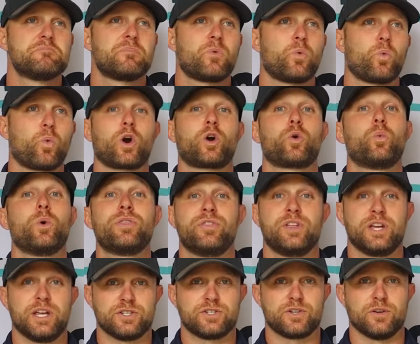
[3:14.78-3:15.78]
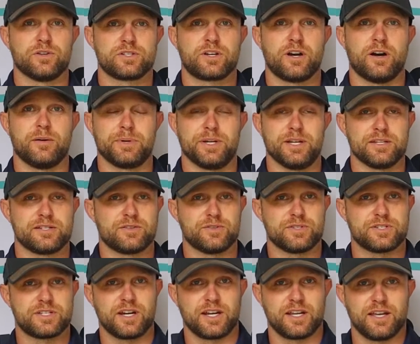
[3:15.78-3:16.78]
work with the insurance company. So
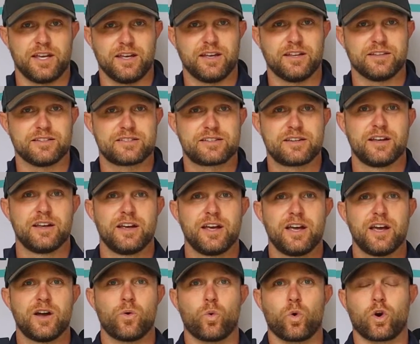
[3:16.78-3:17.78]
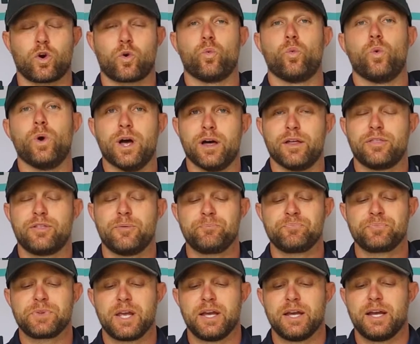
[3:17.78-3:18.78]
instead of against, work with.
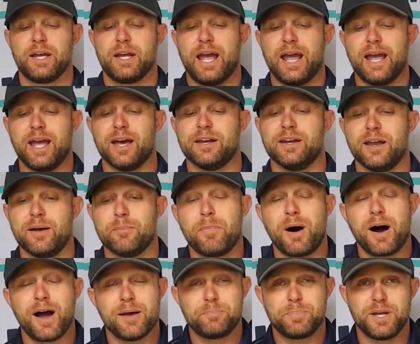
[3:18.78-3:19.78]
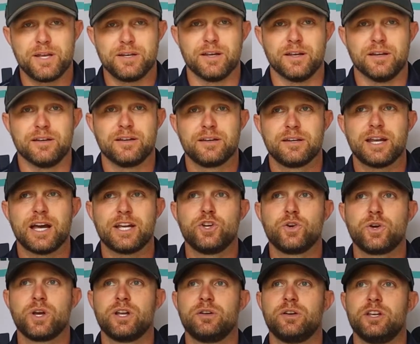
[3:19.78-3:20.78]
And in my opinion, now
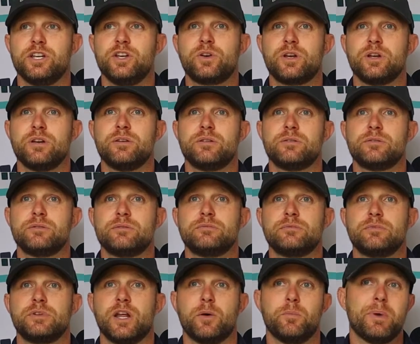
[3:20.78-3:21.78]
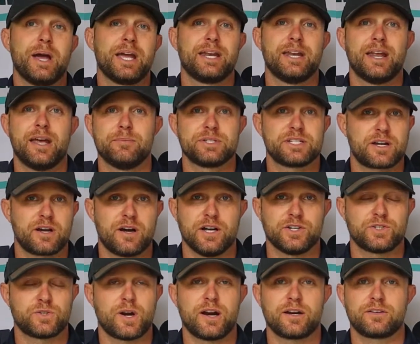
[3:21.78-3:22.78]
you can make a name as a
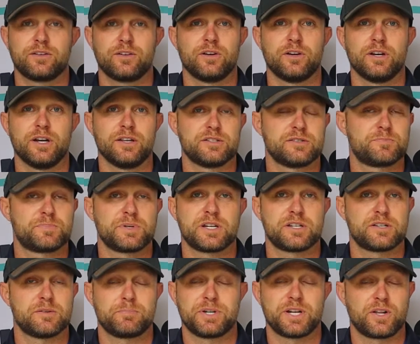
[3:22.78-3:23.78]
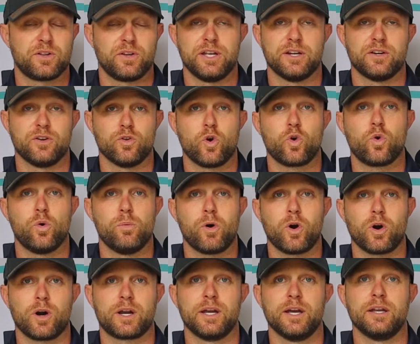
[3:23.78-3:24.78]
contractor, particularly in a local
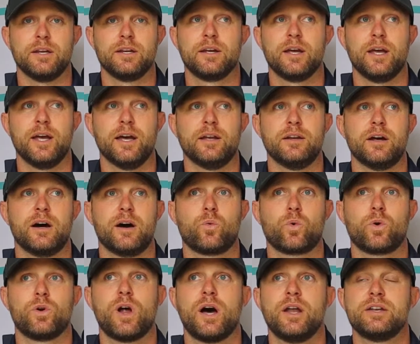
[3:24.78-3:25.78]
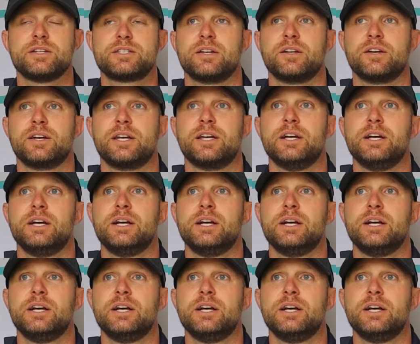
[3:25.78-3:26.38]
market. And we're not necessarily